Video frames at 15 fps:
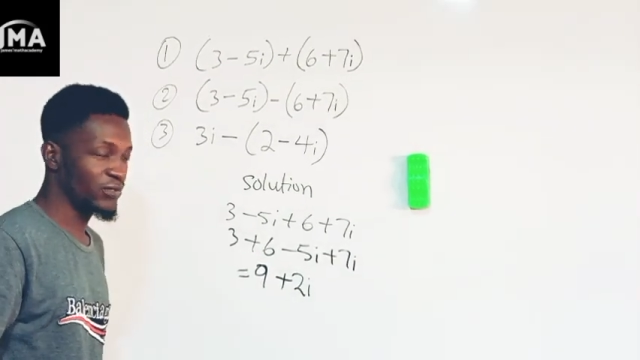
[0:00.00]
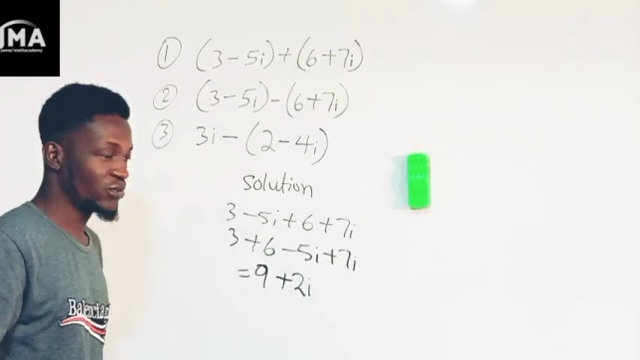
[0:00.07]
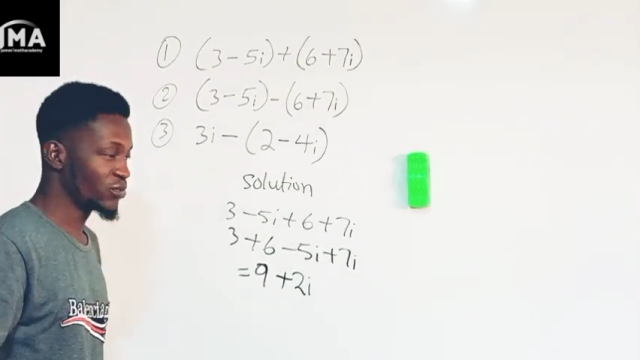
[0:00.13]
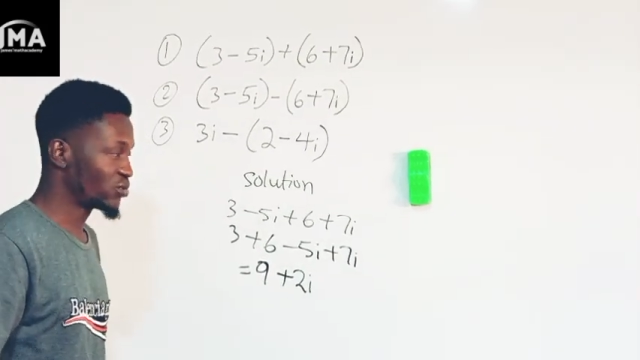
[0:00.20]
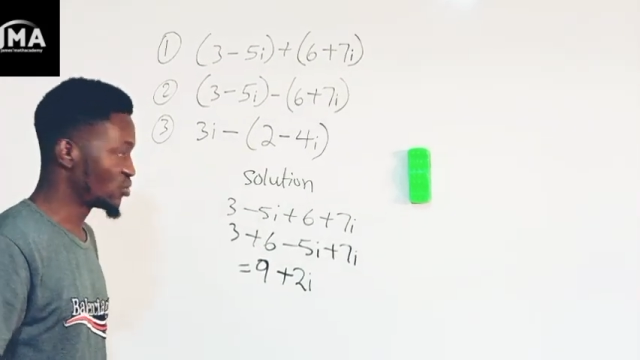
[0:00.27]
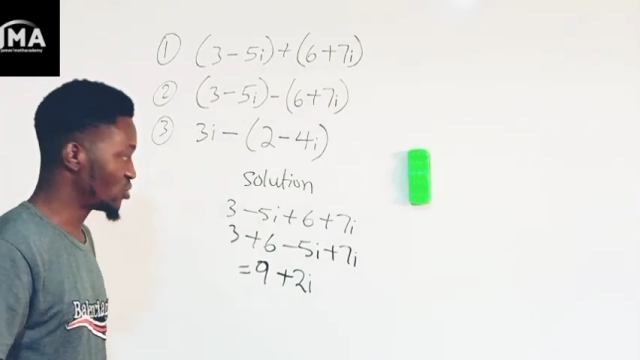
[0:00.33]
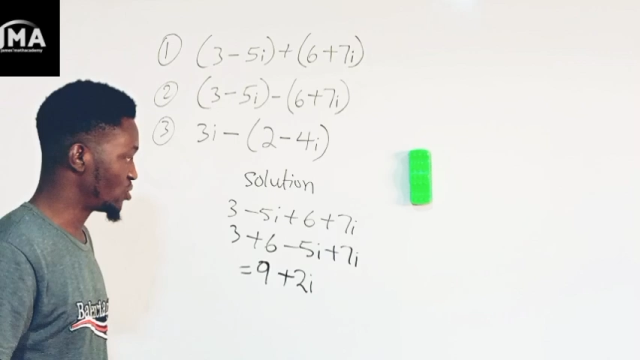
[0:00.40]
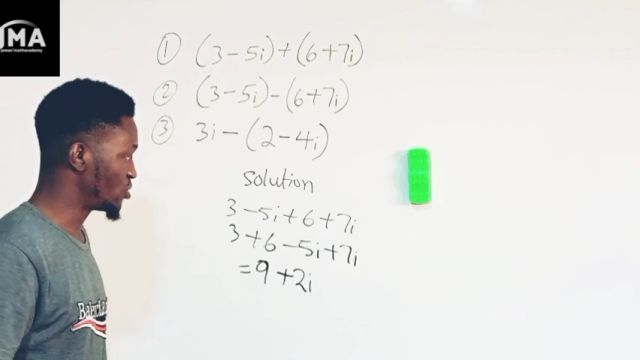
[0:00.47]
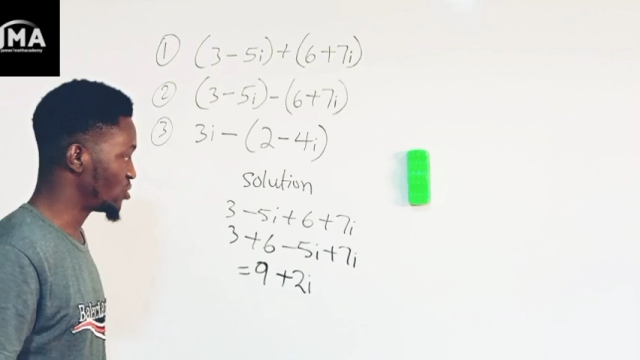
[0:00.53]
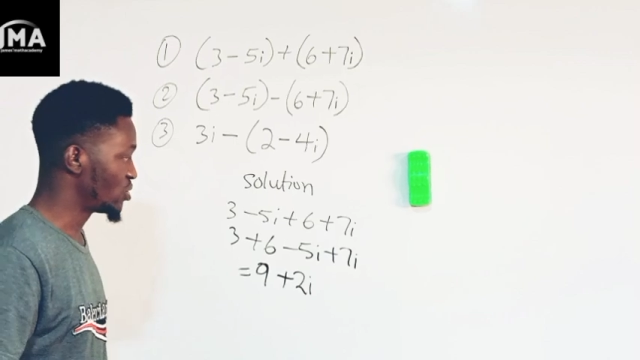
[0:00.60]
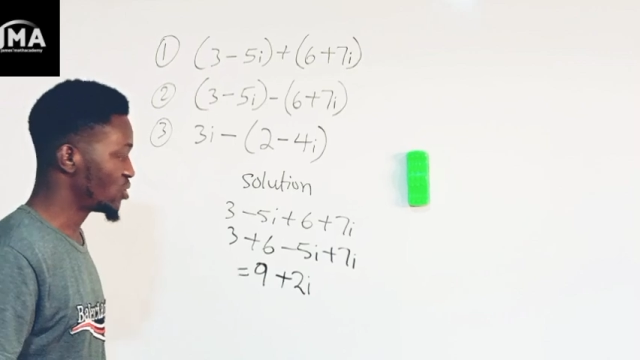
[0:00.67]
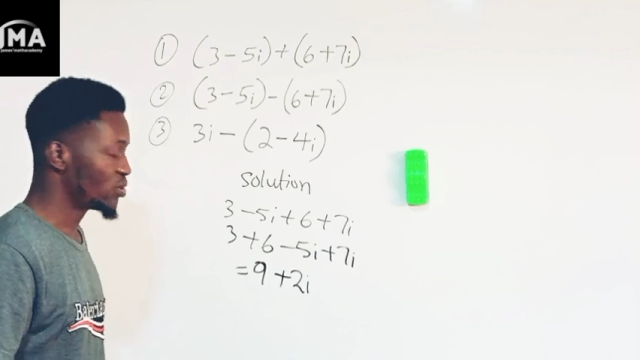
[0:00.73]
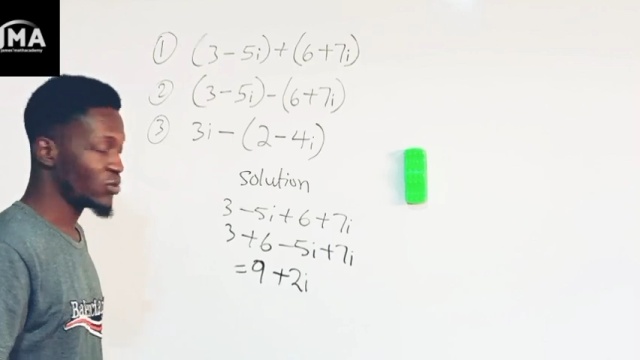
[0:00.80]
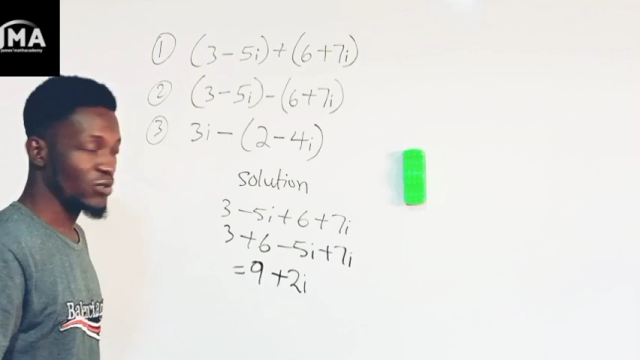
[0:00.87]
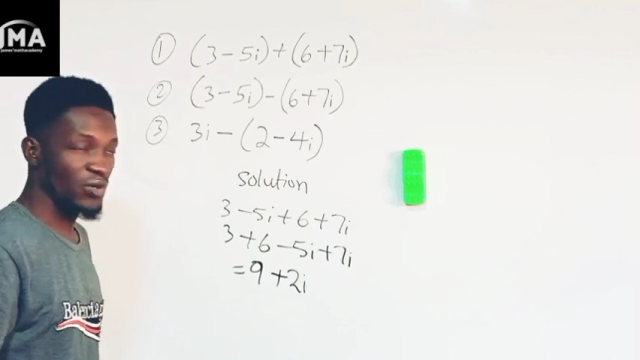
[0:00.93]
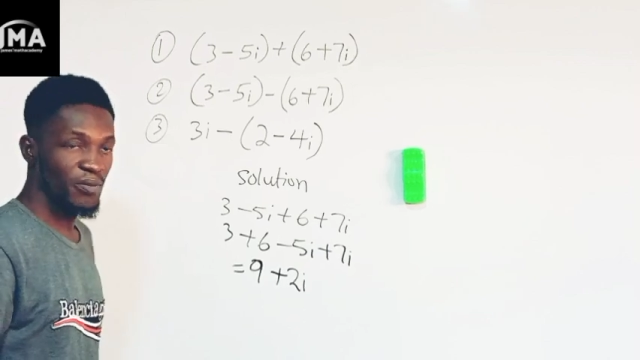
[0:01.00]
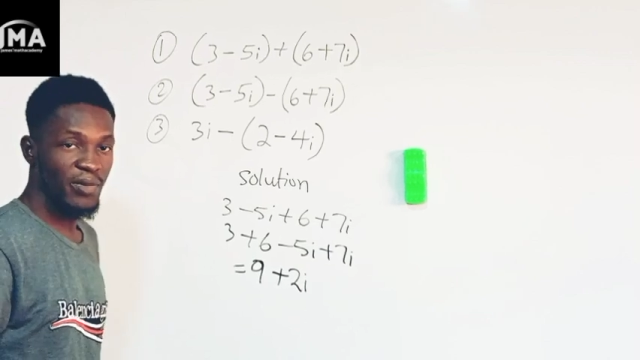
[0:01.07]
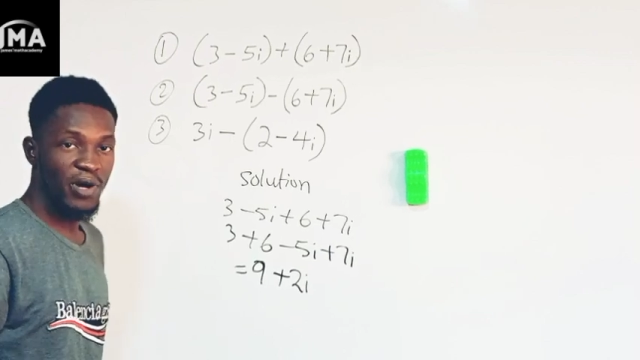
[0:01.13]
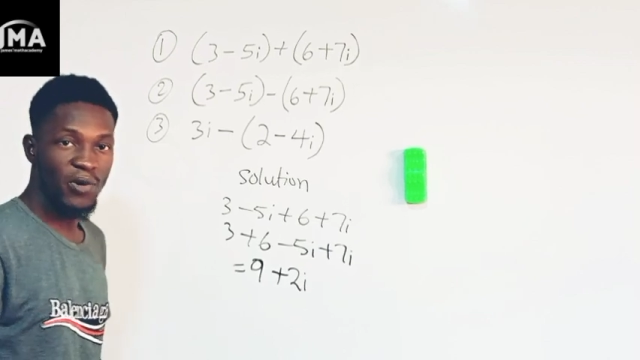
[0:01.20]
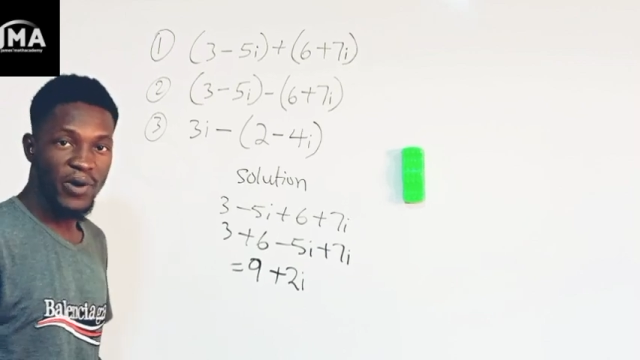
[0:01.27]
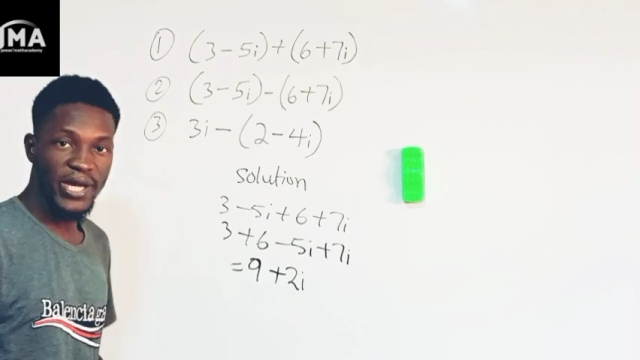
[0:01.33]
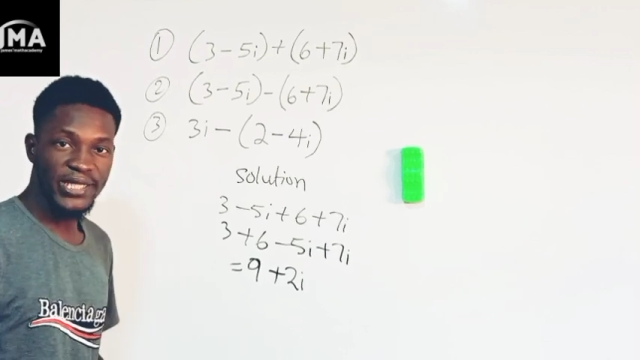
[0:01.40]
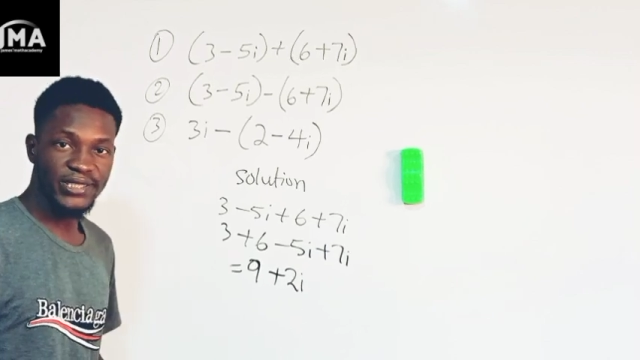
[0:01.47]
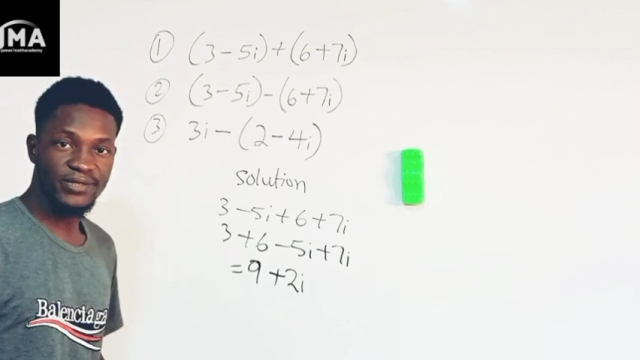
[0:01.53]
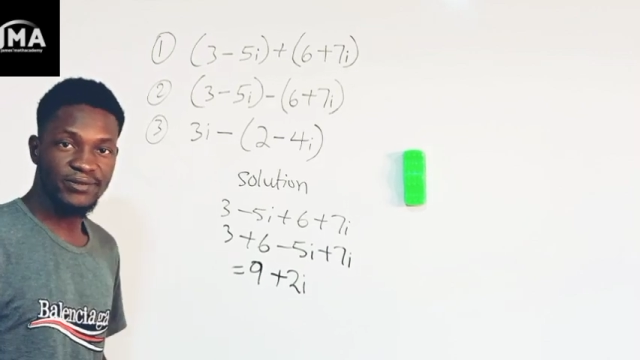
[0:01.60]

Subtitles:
So number one.